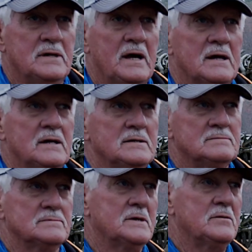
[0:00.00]
Dad,
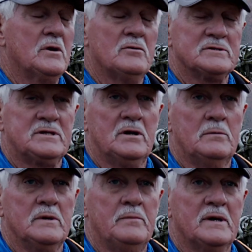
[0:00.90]
he would always tell
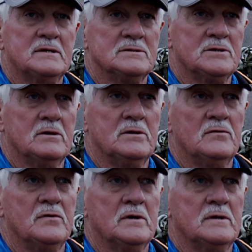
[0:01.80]
me about this area
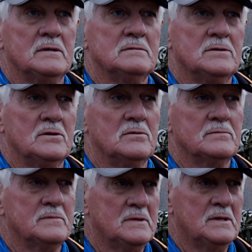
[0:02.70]
over here that, you
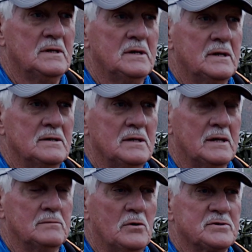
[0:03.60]
know,
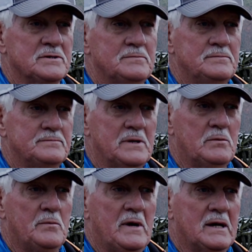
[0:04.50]
like most of the
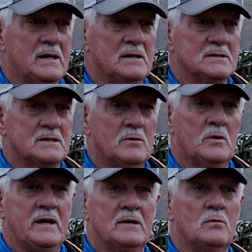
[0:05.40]
people back in, they said, well,
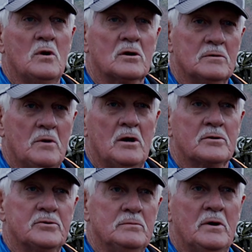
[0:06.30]
we had to walk a mile or
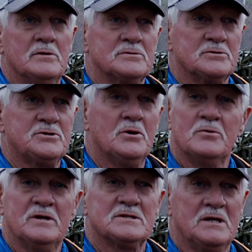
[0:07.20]
2 miles in the snow
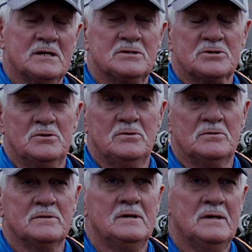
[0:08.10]
just to get to school.